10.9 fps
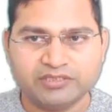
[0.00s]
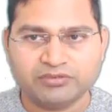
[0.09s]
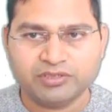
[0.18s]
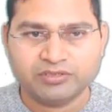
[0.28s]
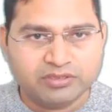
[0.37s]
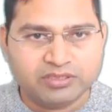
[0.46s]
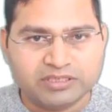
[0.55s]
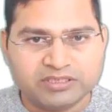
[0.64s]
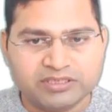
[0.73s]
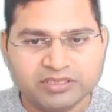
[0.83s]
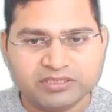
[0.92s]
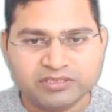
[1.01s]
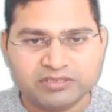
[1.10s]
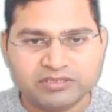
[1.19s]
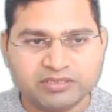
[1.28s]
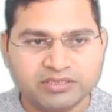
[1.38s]
So it, let's say it is
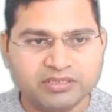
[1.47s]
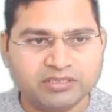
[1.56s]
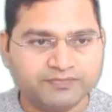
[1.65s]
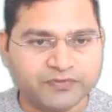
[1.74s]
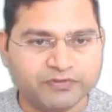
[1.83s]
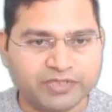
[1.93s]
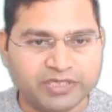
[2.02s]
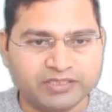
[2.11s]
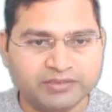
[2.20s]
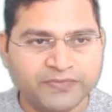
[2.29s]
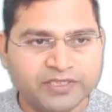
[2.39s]
still right.